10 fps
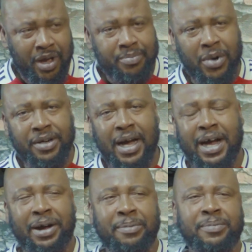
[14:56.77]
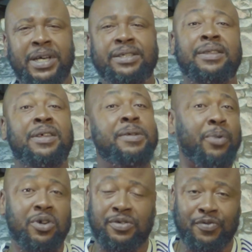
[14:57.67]
Yes. But it's a 3
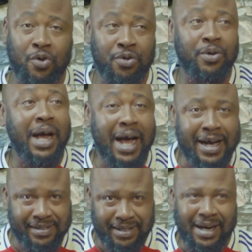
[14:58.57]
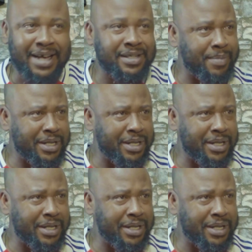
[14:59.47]
point for Arsenal, as a matter